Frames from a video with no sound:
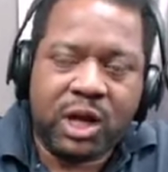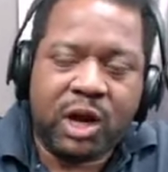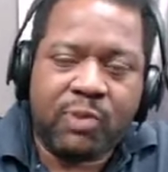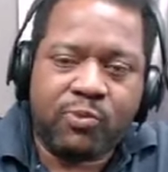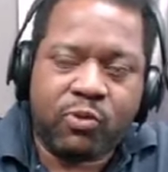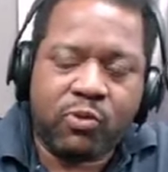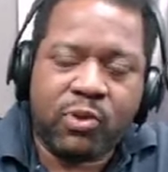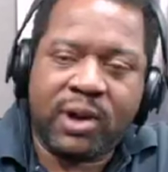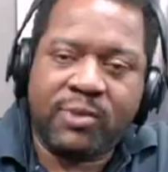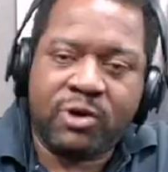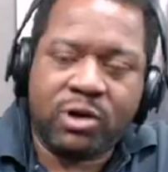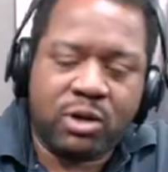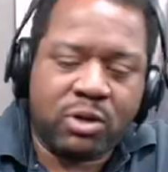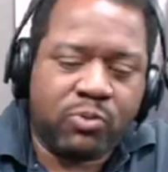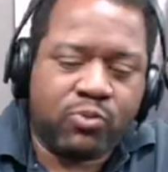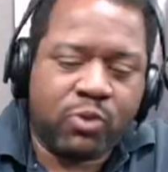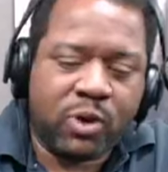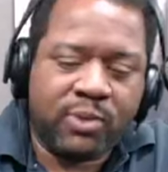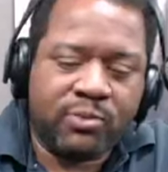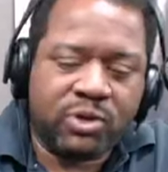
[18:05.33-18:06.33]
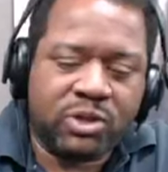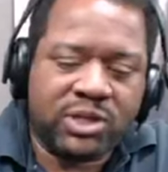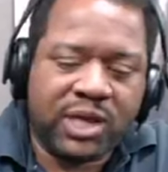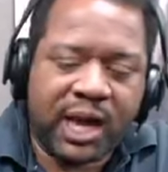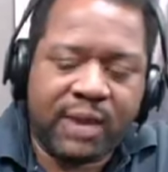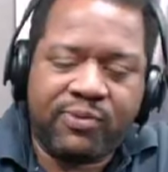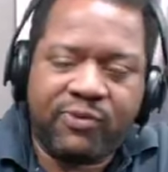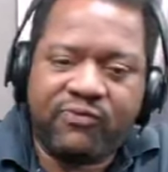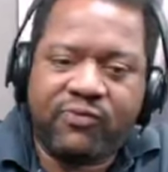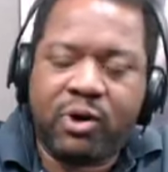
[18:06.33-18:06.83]
a perimeter perimeter
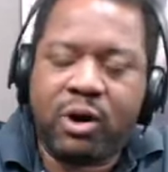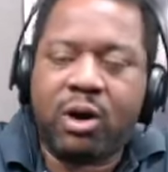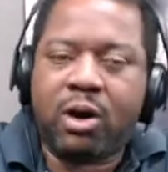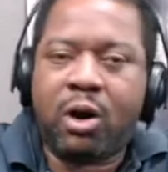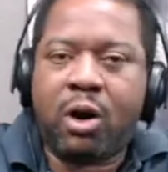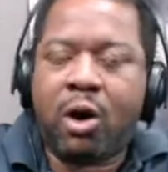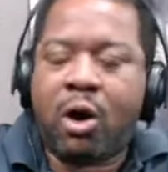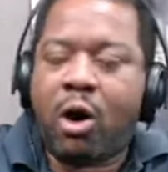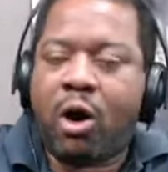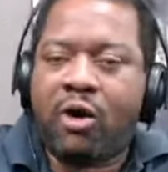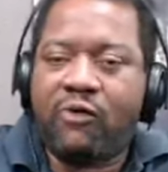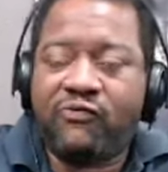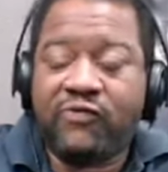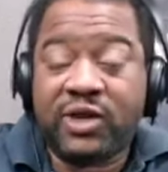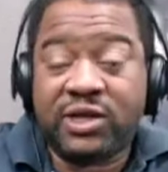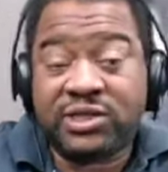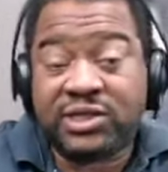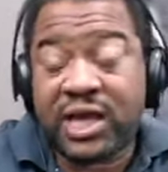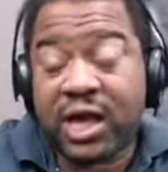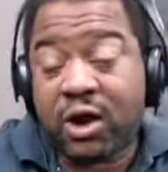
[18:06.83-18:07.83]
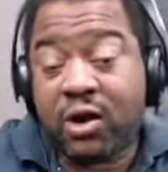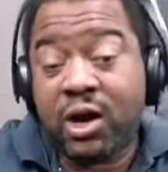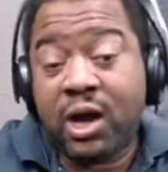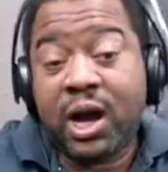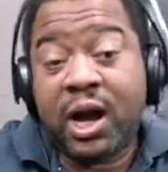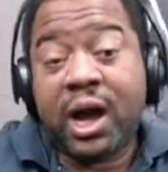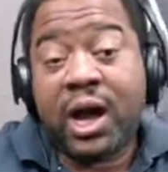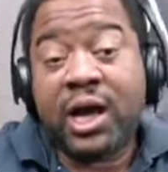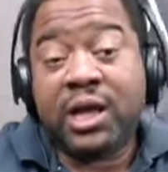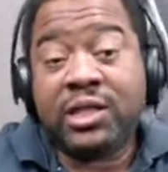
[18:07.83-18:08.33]
type of uh, offense. Now,
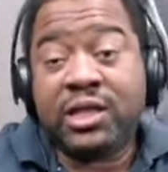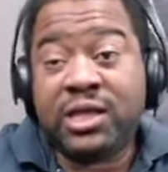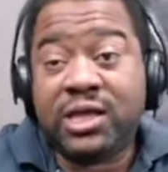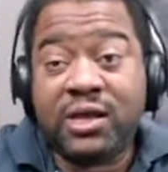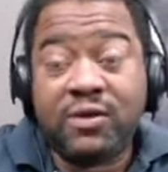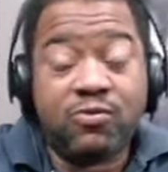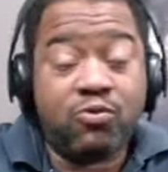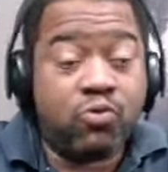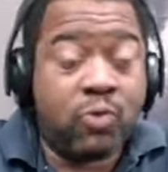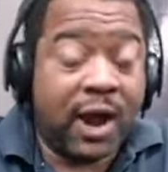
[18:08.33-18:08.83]
inside out.